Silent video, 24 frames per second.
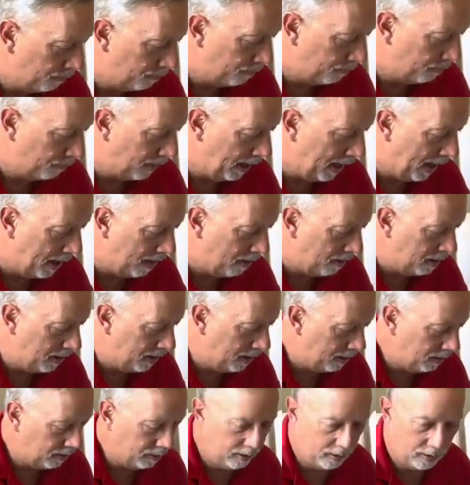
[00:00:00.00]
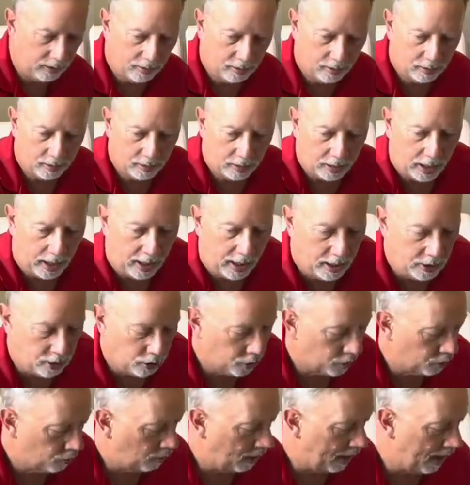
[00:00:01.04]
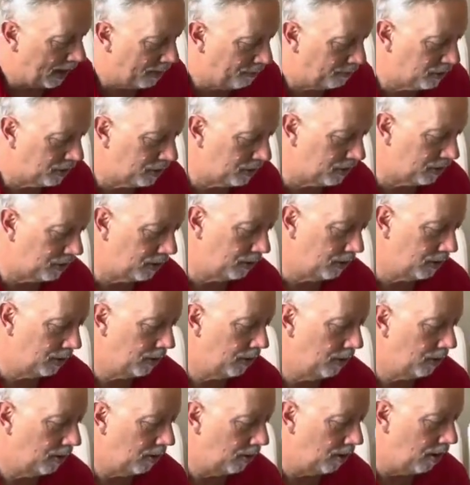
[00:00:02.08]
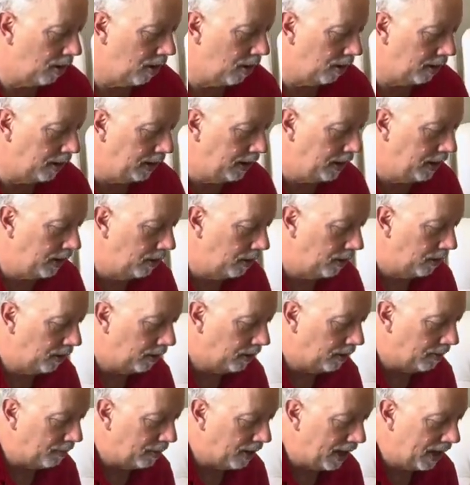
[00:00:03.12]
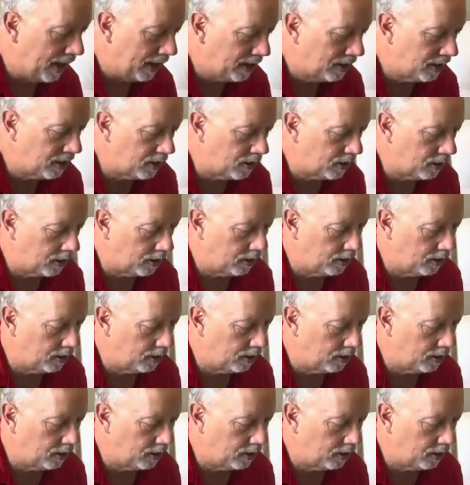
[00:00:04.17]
battery and your straps all in here in the box.